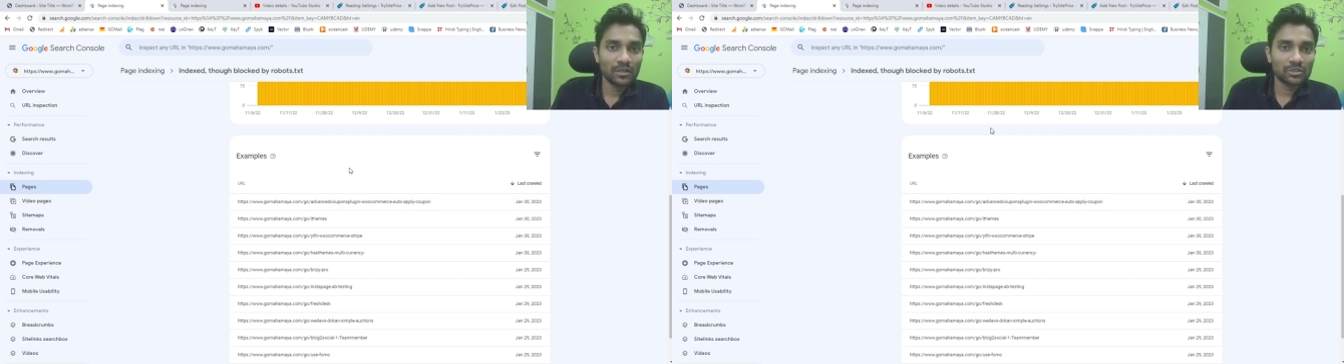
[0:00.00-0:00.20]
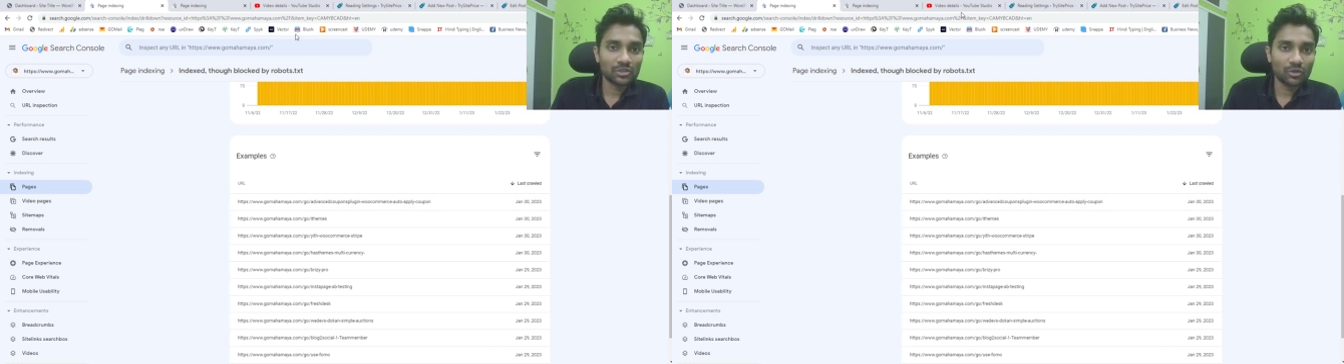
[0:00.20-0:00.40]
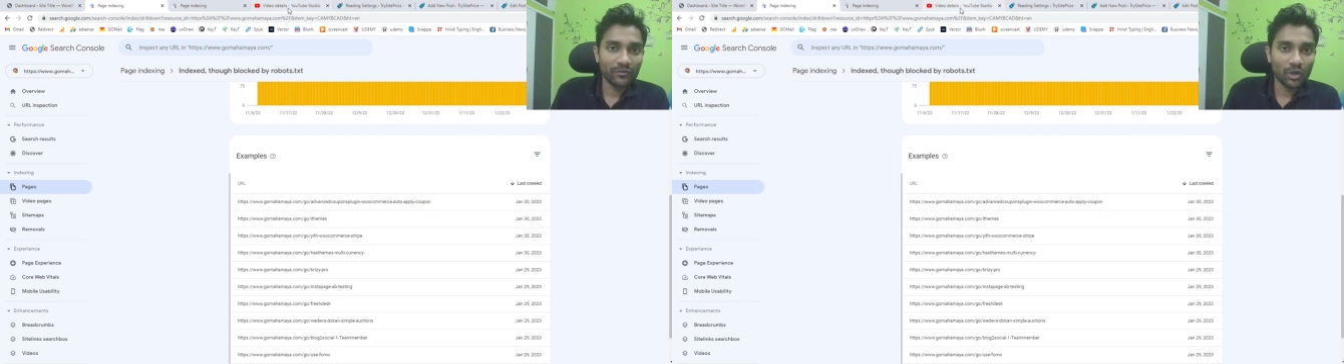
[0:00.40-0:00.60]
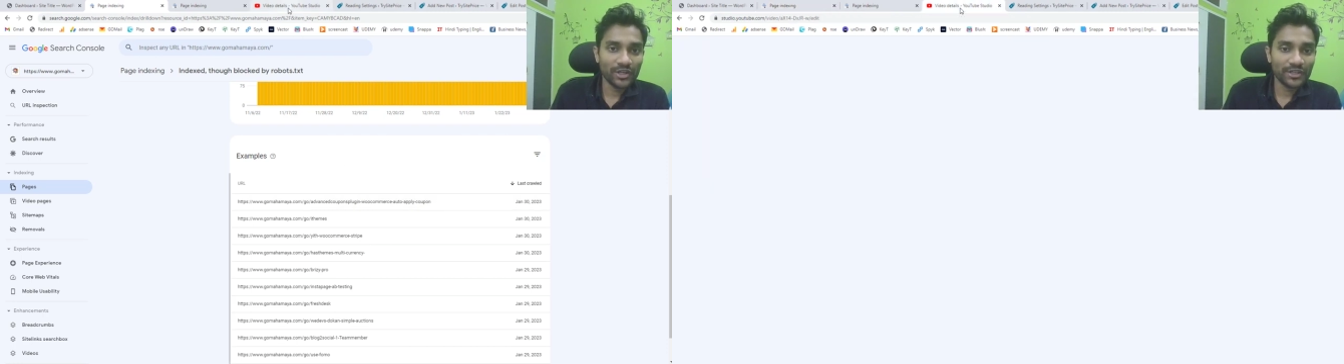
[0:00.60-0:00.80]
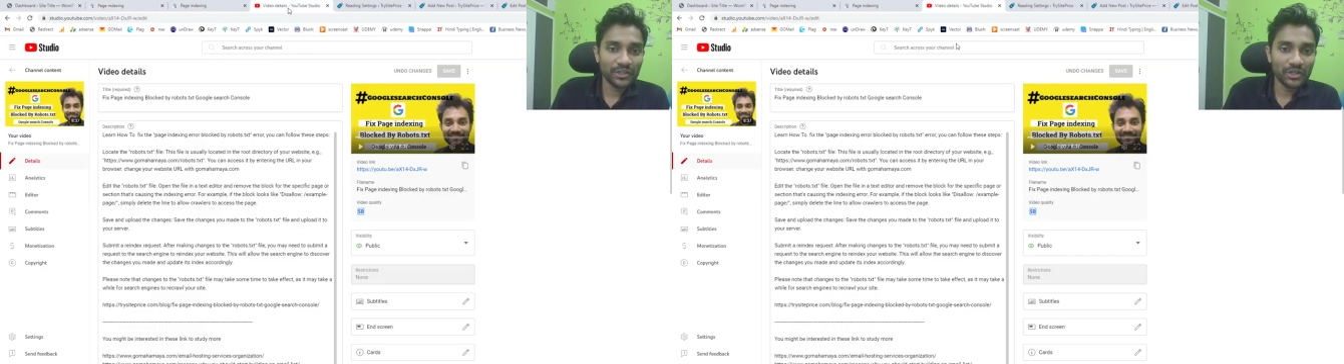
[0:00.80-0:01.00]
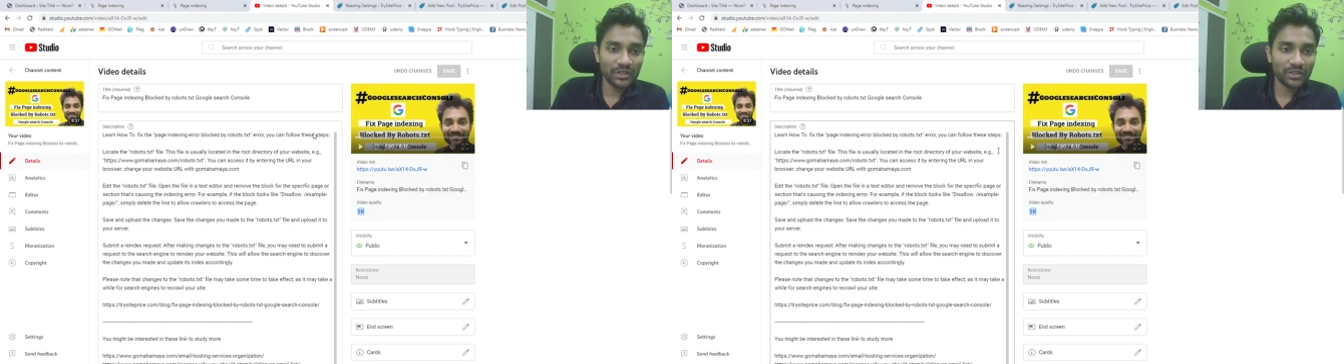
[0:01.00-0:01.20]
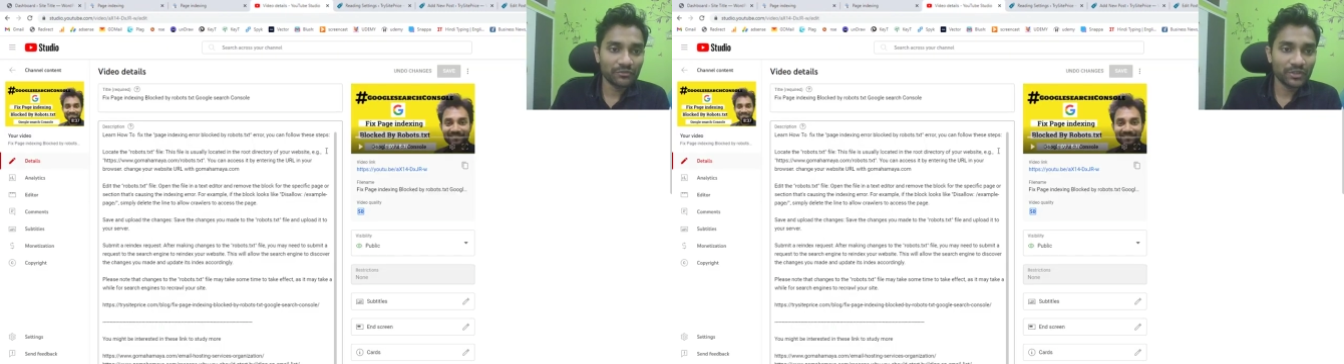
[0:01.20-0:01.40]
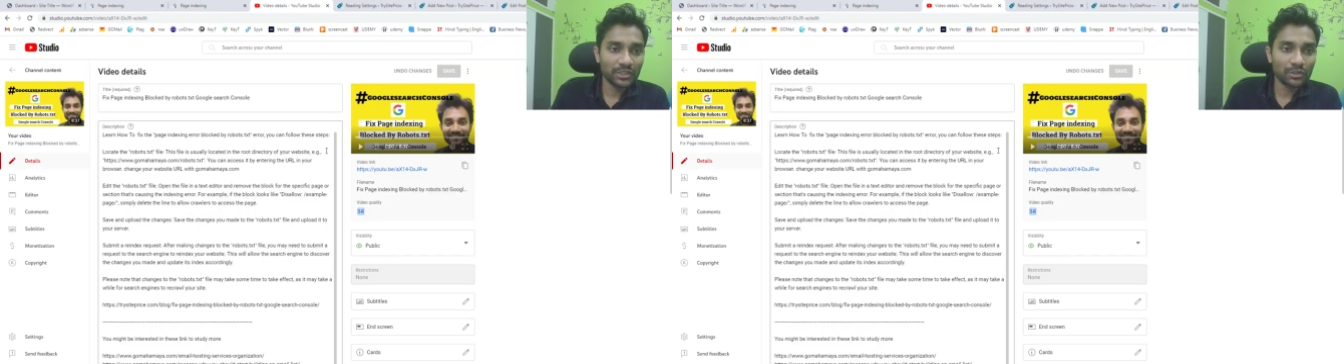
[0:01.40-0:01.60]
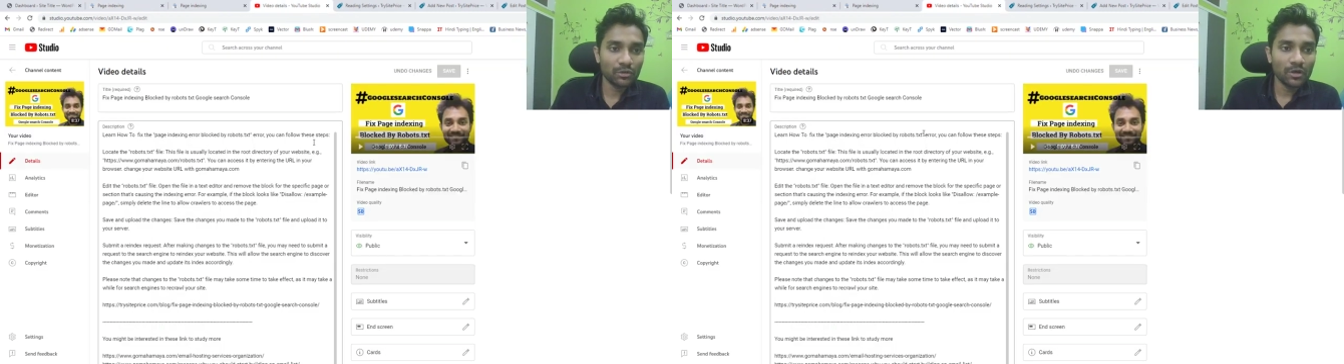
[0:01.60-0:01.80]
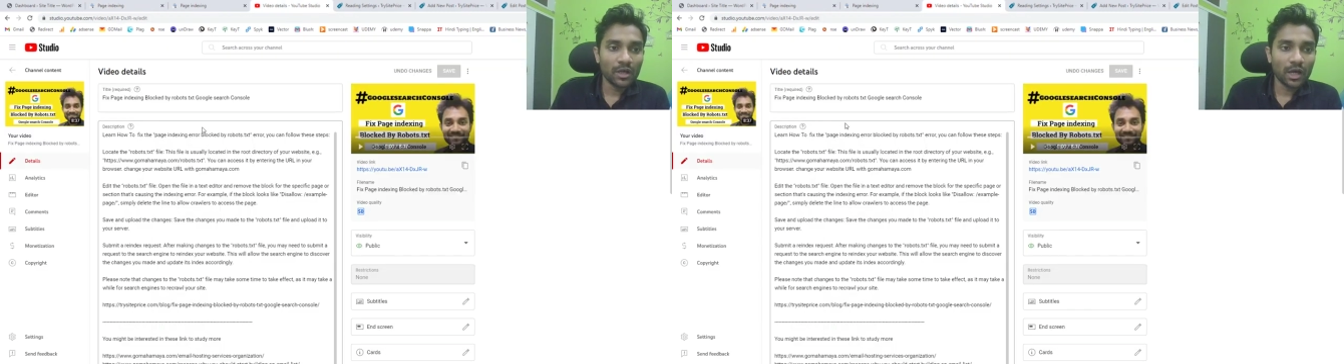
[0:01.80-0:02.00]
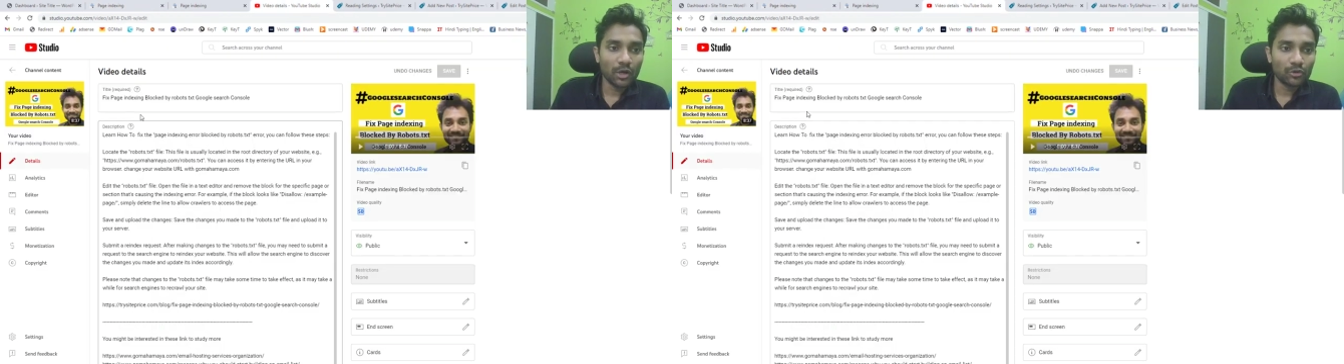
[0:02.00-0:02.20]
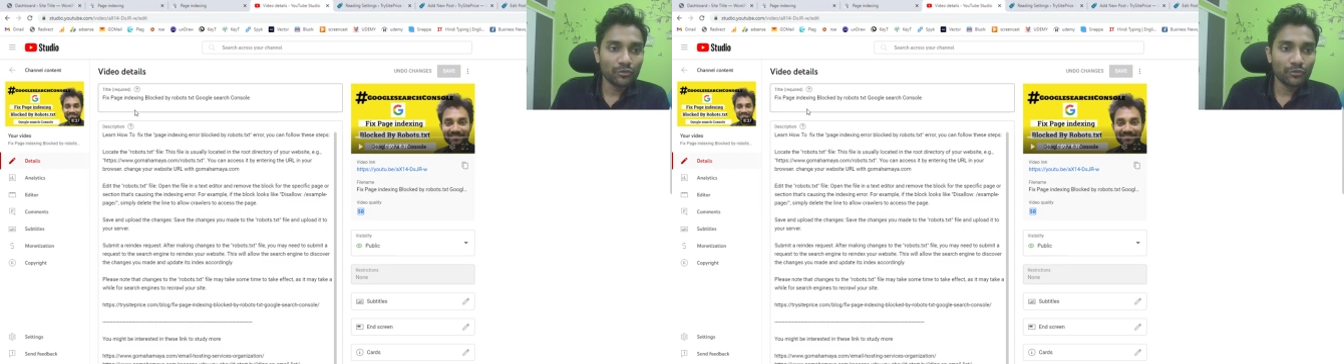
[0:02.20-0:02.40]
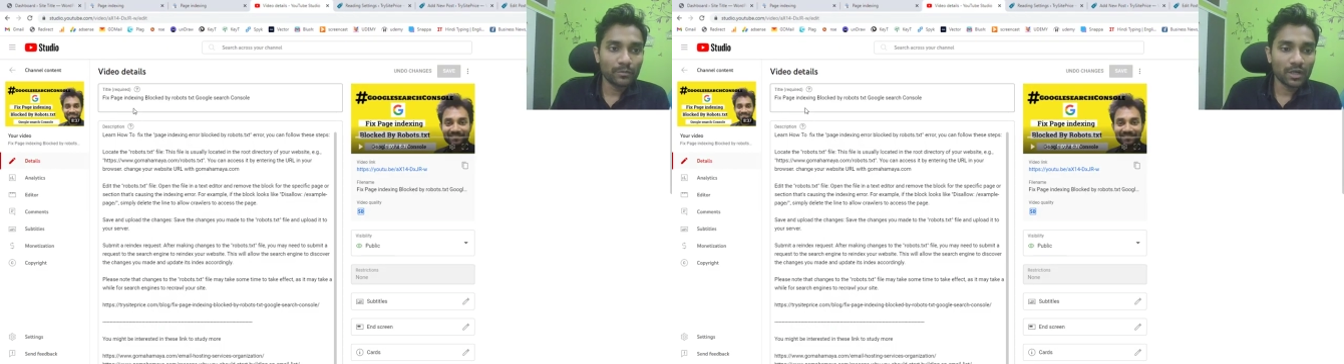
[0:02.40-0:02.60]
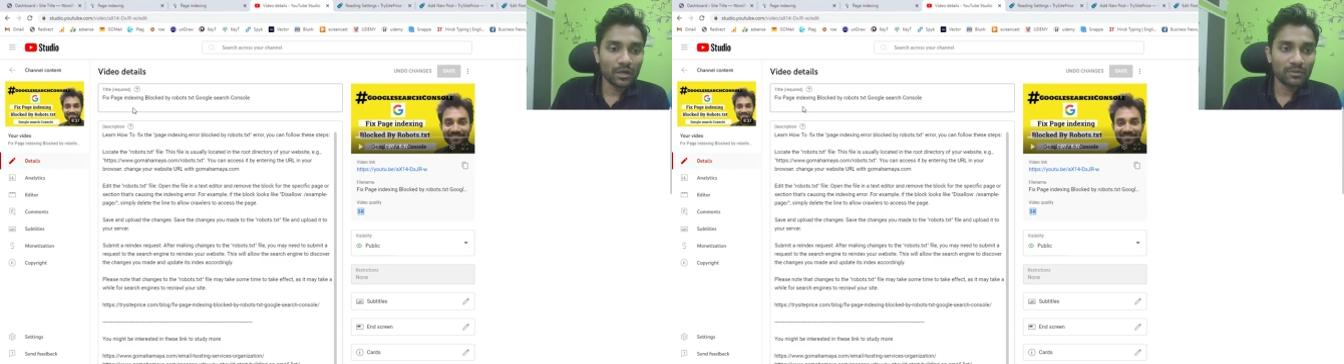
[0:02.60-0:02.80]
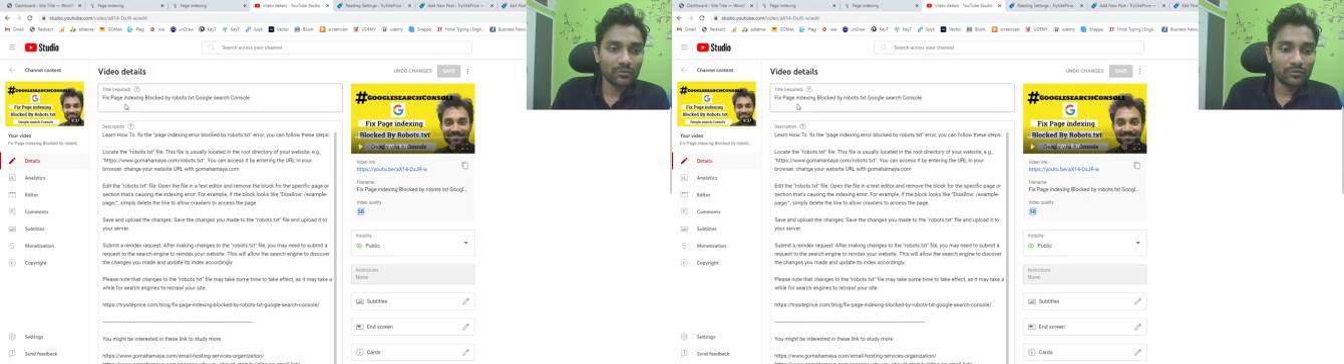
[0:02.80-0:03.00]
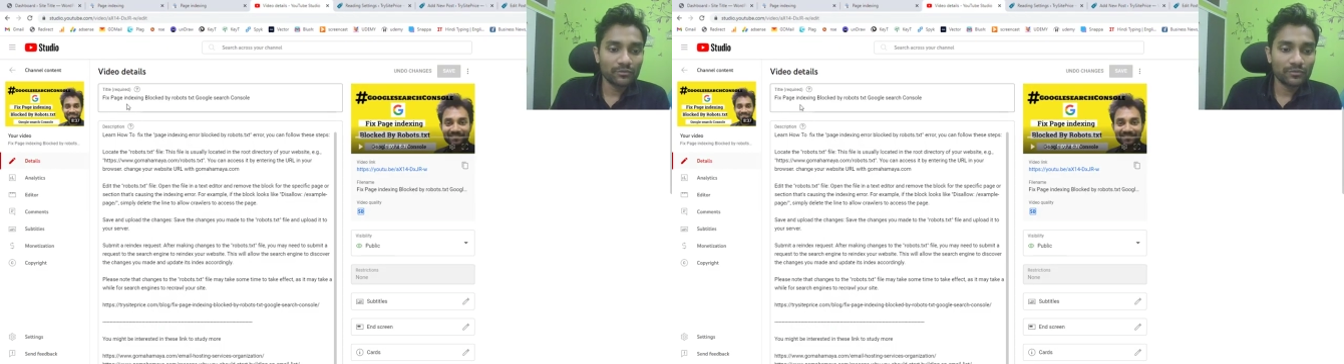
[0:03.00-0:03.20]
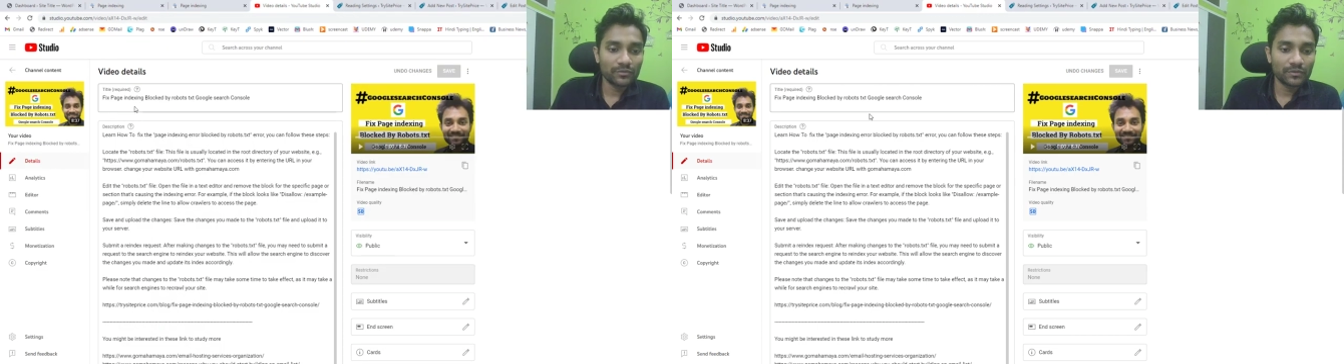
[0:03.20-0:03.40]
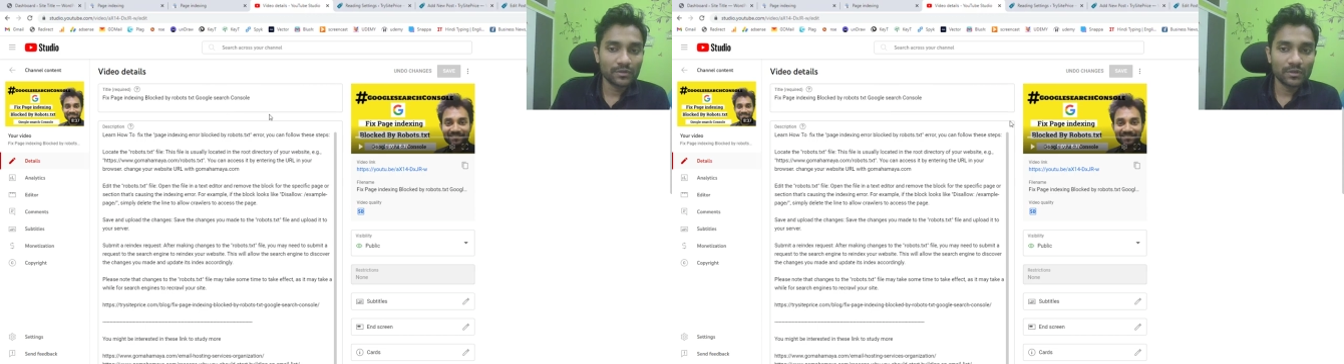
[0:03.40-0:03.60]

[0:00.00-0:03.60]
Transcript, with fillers: So I've already created a video how to uh, remove